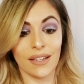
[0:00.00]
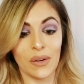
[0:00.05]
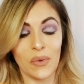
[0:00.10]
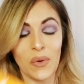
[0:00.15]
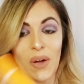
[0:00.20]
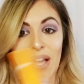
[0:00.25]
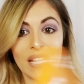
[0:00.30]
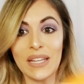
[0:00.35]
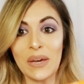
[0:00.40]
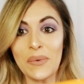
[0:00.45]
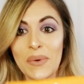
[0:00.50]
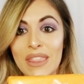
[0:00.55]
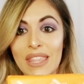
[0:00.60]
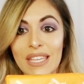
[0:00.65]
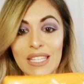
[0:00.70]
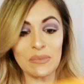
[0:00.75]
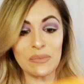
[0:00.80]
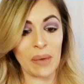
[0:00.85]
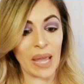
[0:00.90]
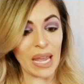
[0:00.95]
Well, I know what
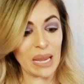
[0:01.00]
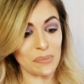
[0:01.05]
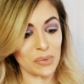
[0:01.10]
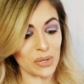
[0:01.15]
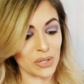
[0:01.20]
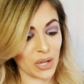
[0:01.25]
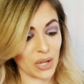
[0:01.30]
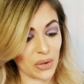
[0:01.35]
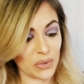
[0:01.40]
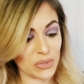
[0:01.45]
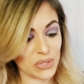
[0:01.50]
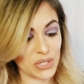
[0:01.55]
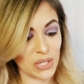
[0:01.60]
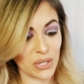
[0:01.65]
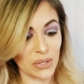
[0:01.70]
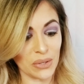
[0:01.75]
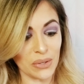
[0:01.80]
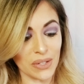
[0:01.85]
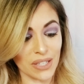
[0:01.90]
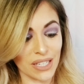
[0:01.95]
this paper goes
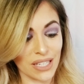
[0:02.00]
to.